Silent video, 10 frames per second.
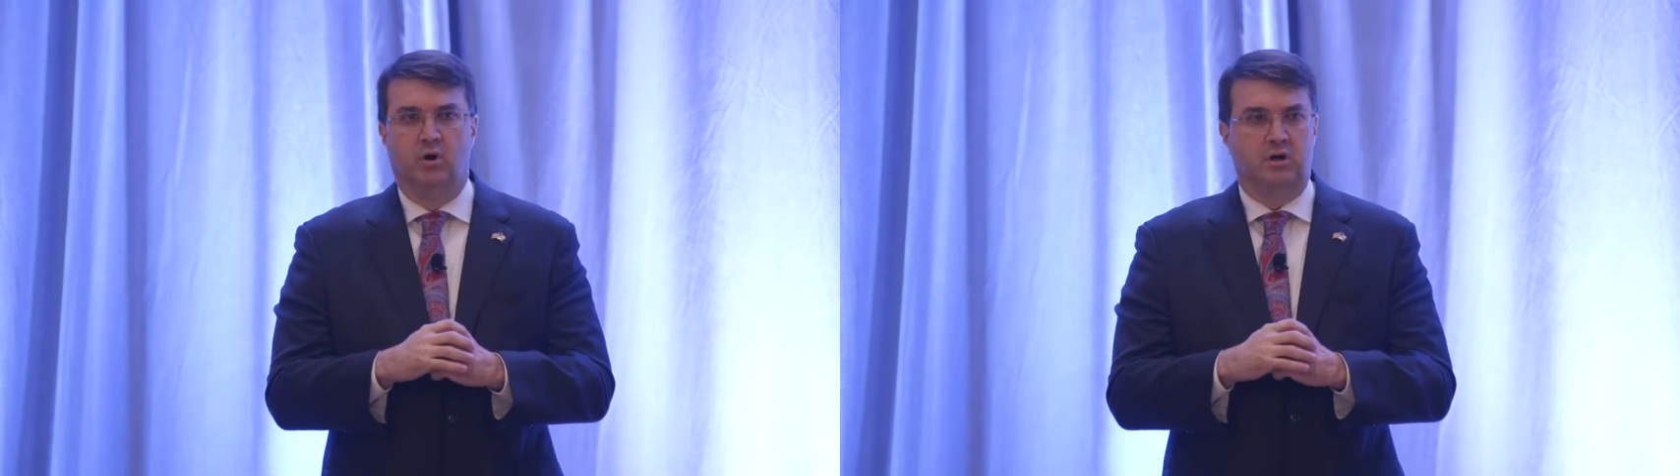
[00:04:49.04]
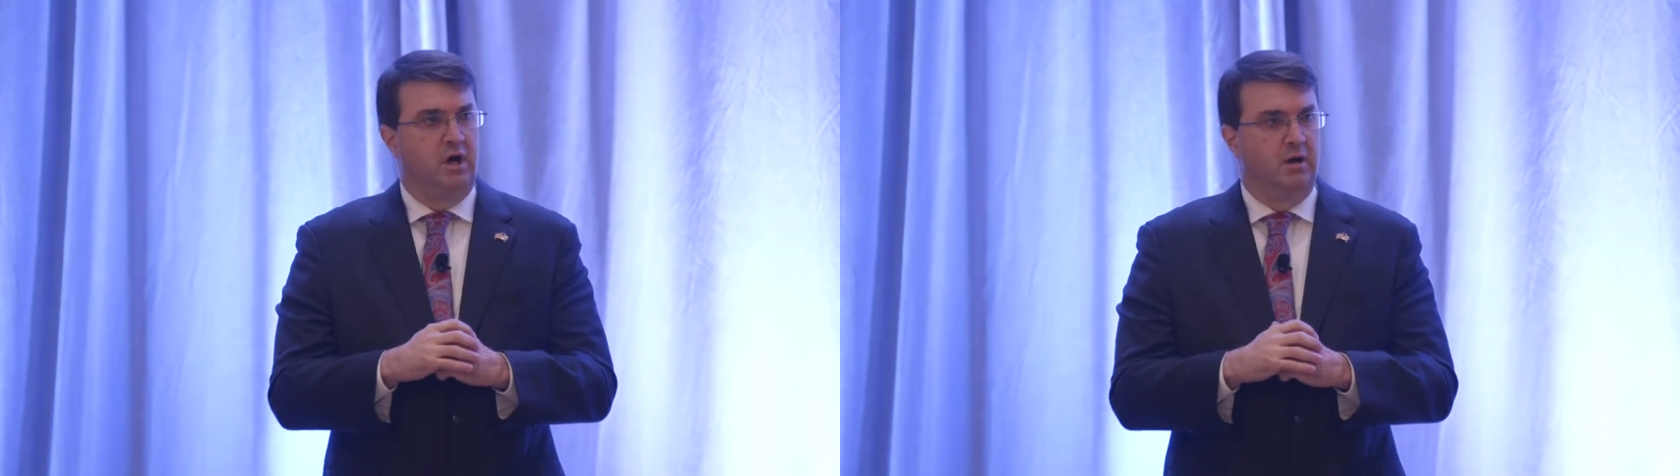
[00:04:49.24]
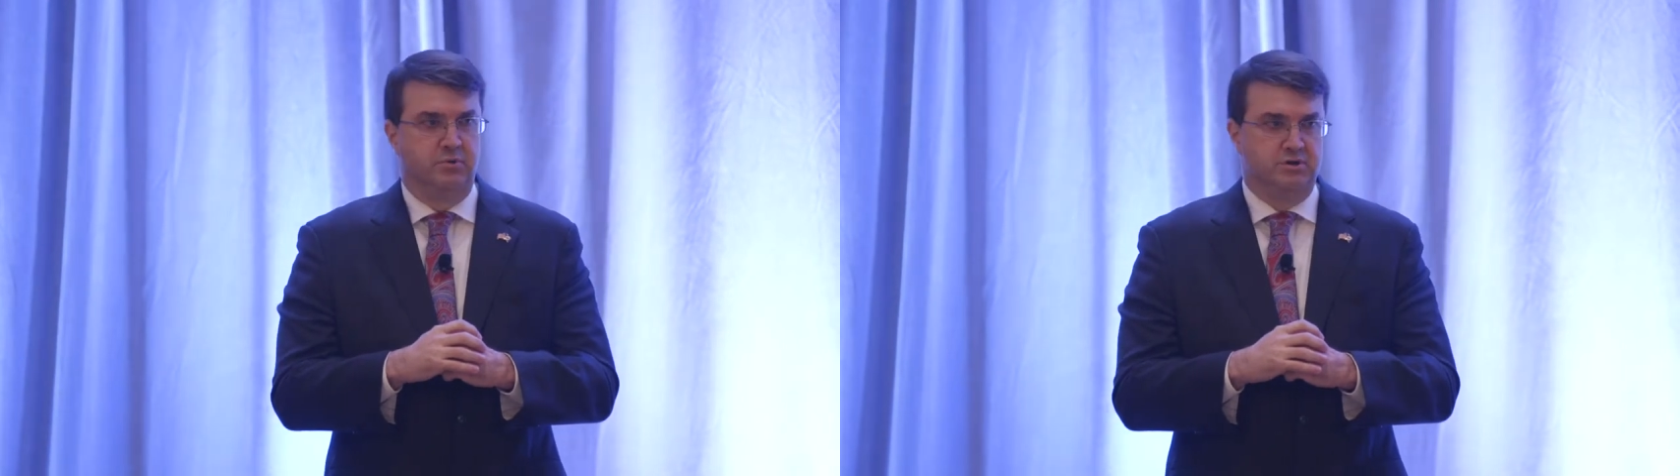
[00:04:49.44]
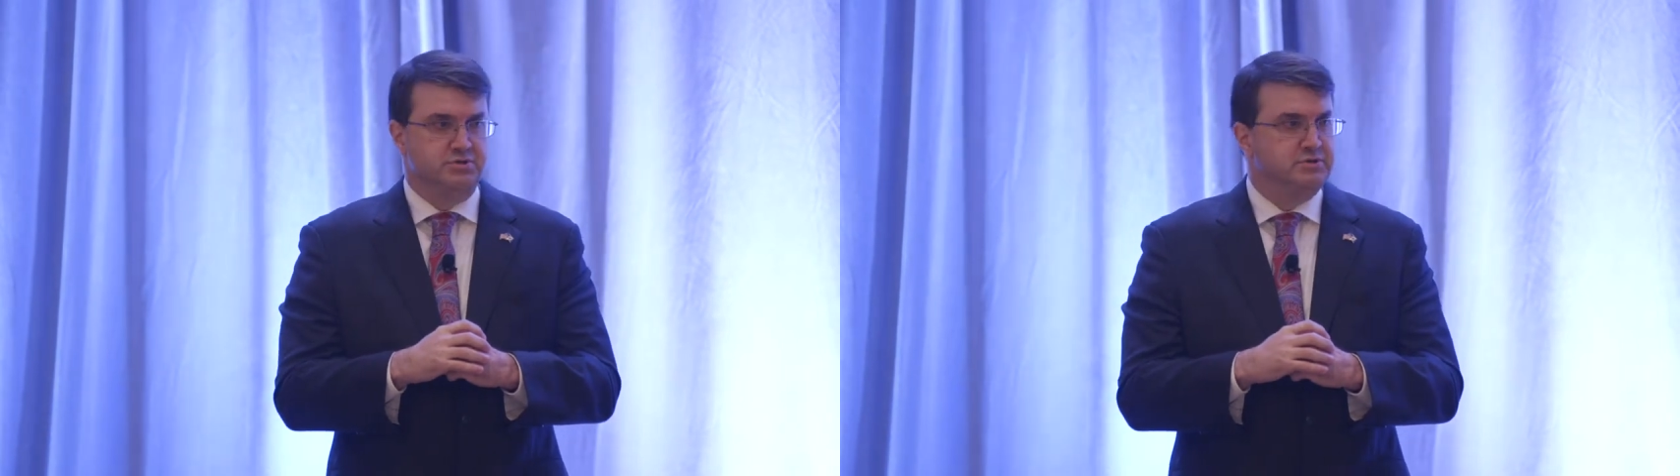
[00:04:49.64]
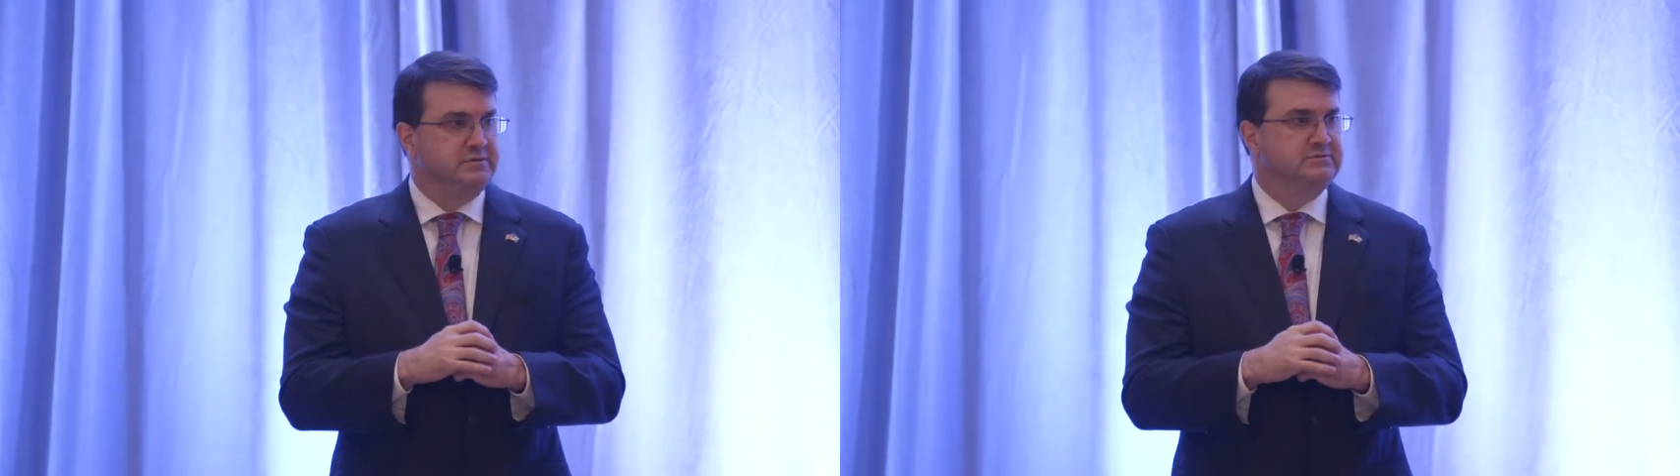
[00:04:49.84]

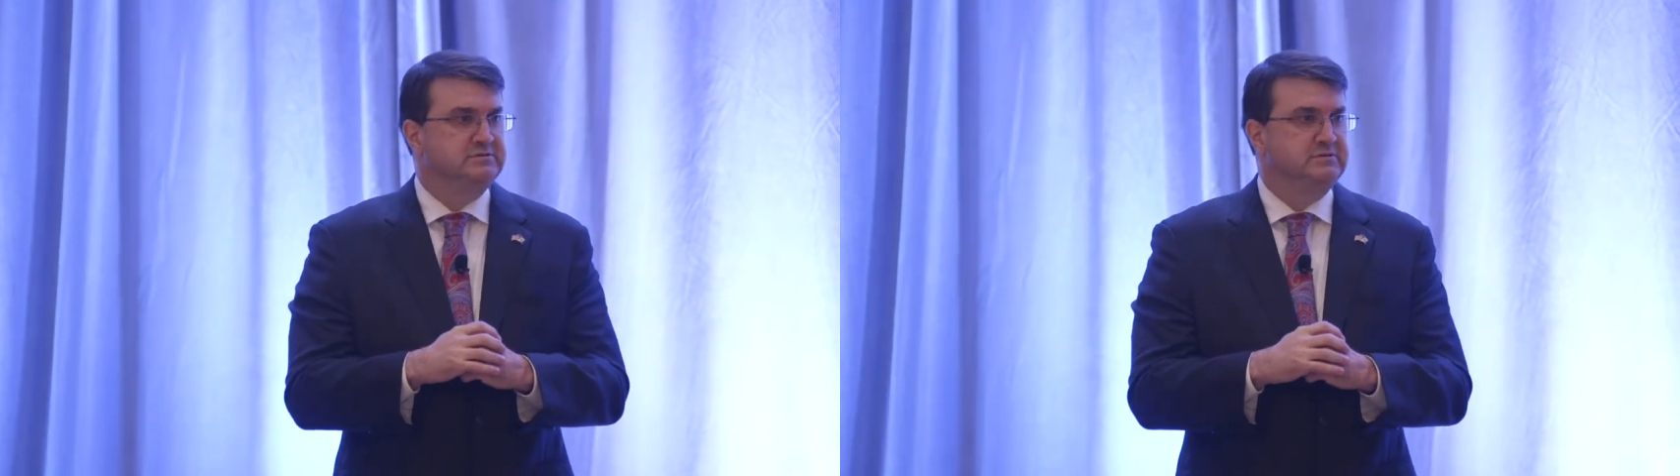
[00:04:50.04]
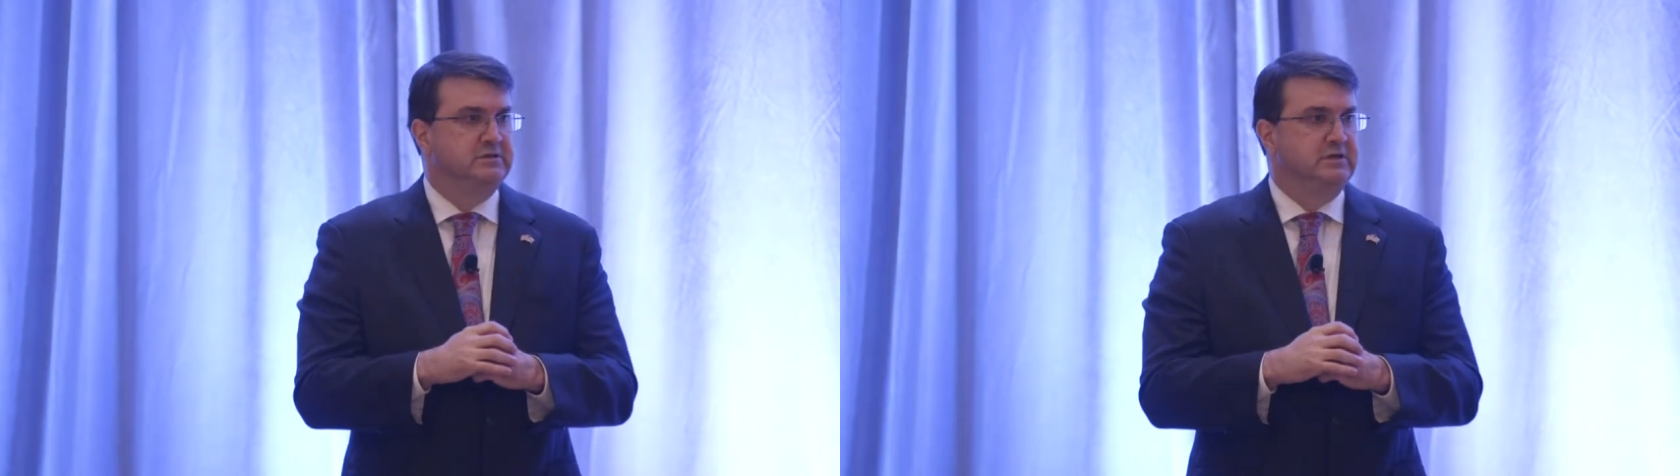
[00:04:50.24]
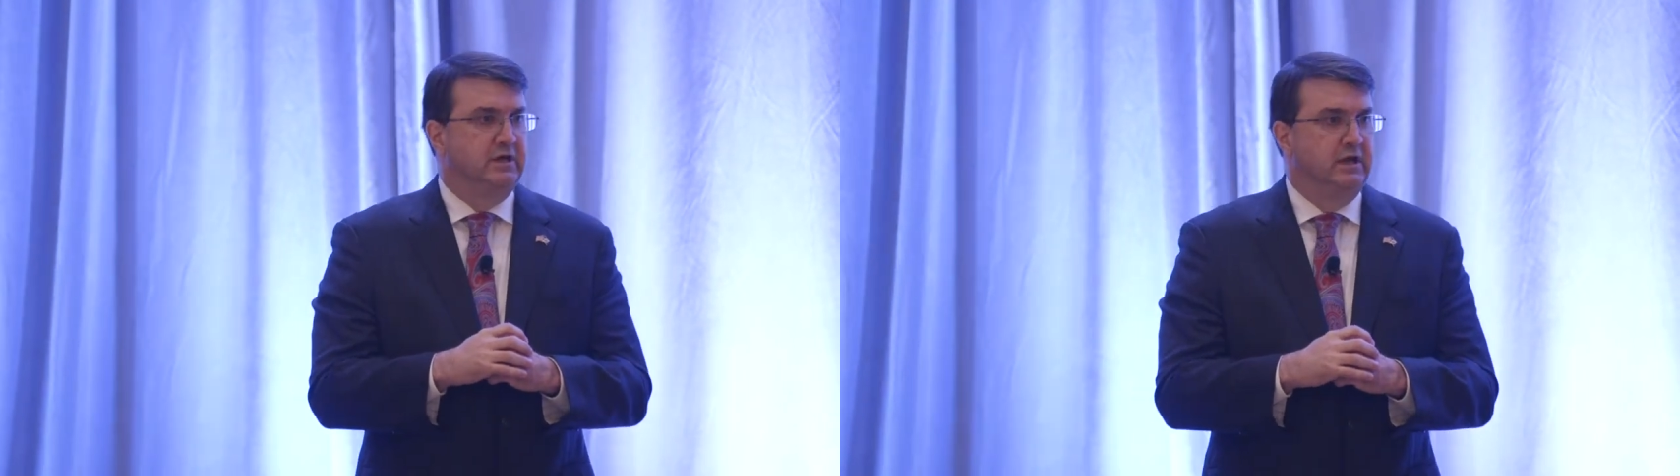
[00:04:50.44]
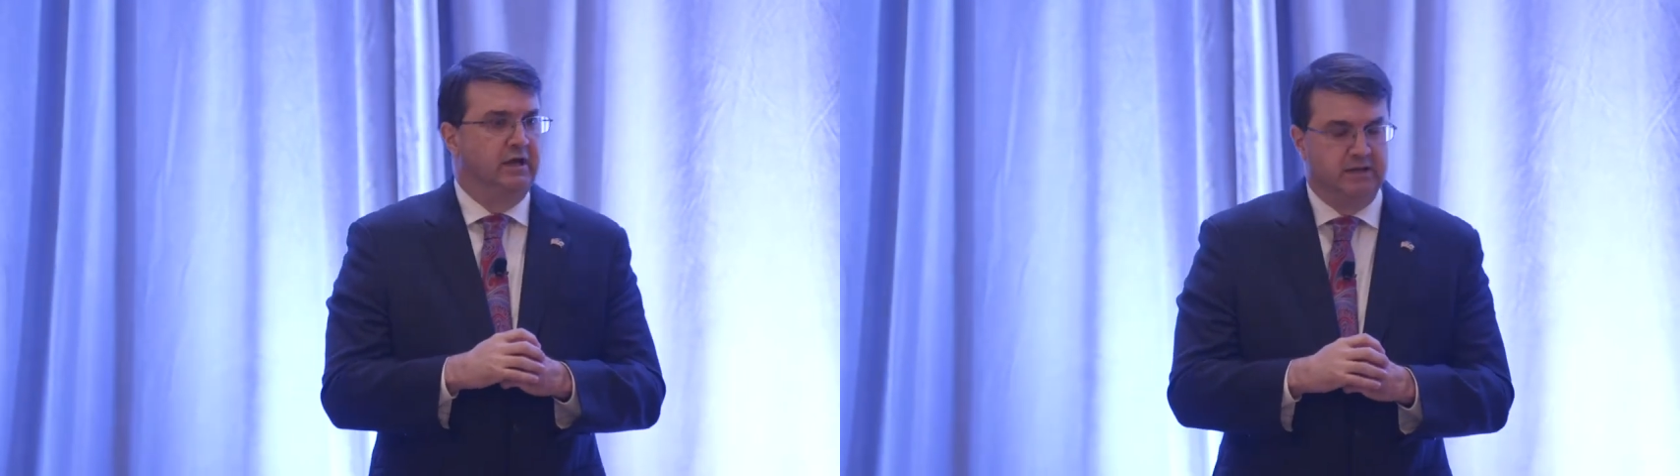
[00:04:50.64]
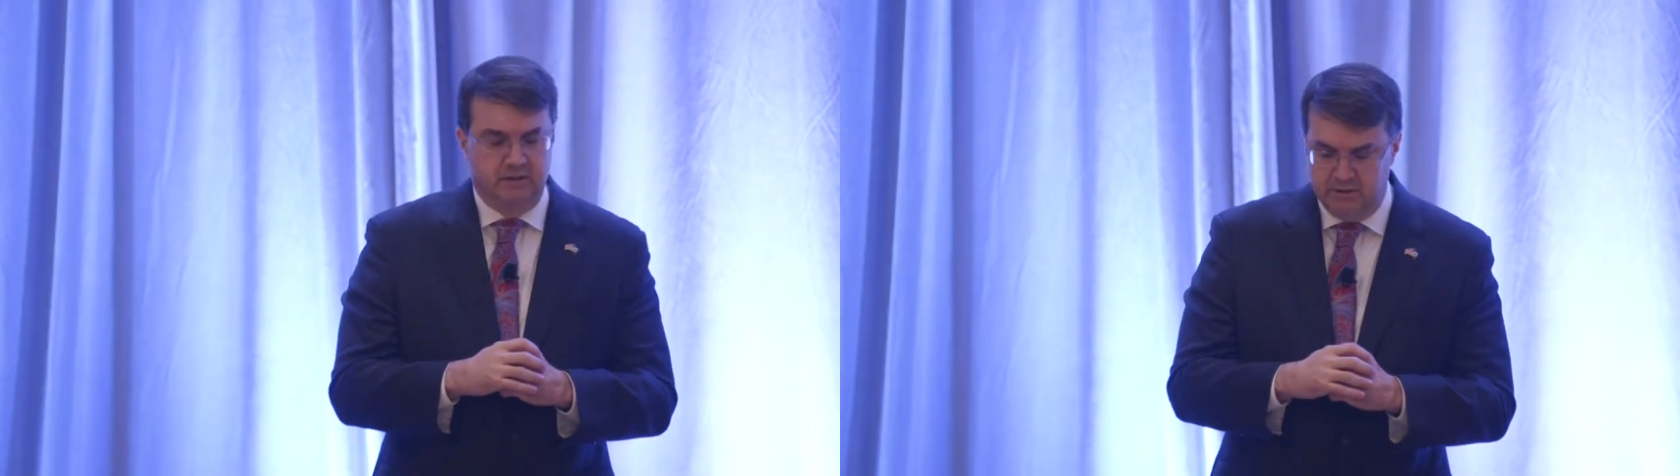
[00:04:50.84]
accomplished
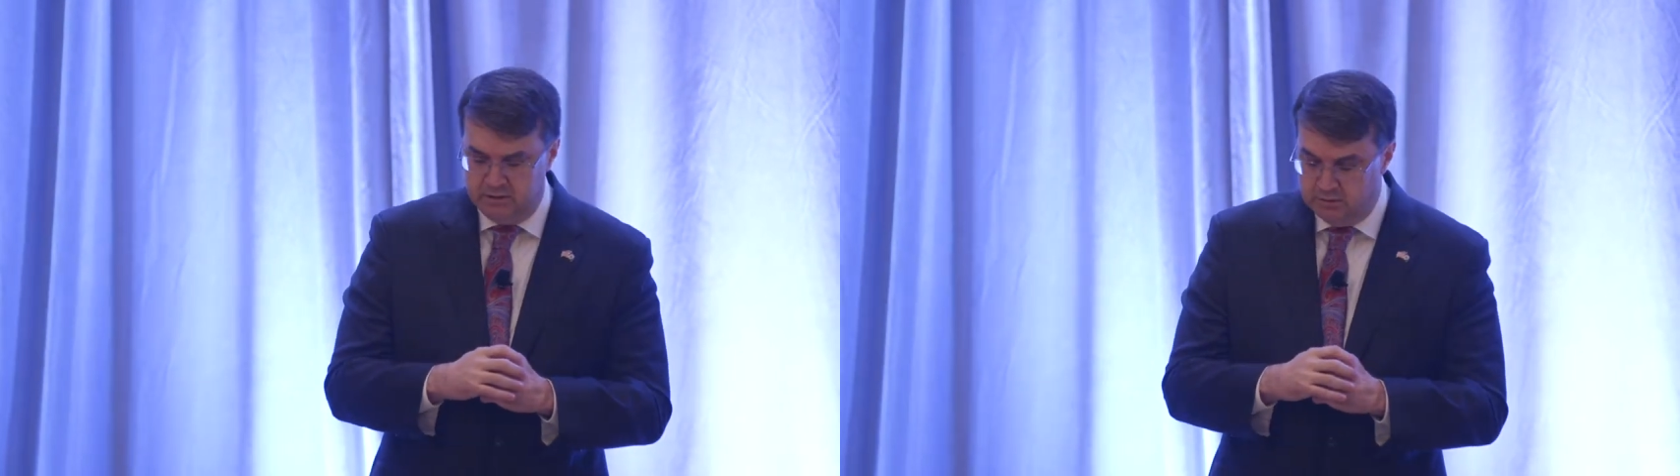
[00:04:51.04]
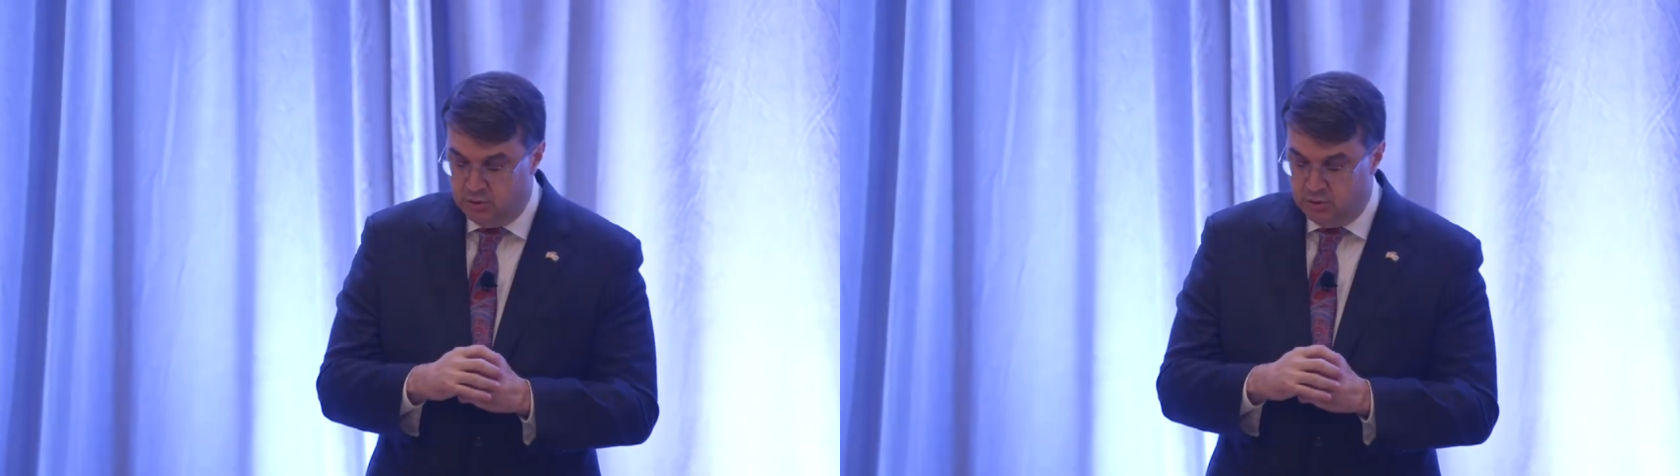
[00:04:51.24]
and